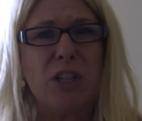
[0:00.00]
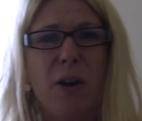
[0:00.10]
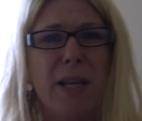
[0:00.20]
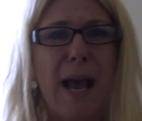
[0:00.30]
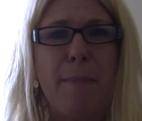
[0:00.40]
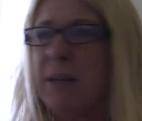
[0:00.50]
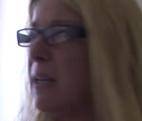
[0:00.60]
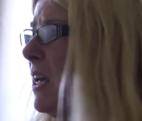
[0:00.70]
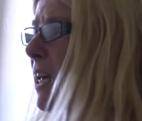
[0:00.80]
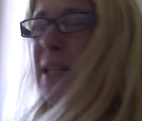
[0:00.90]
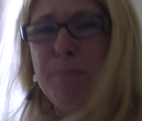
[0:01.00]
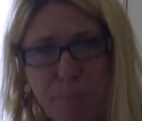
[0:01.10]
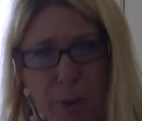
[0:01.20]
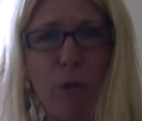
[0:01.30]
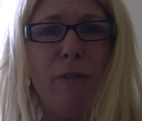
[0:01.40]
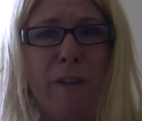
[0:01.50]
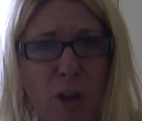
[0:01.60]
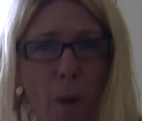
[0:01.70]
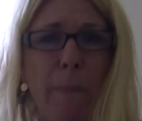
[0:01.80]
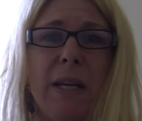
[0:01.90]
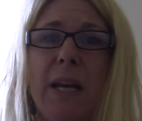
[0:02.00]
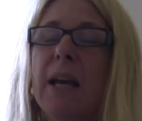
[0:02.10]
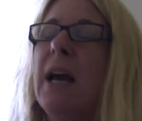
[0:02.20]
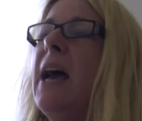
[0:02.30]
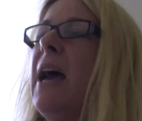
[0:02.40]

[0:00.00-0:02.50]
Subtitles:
Tony Abbott? He's built for comedy.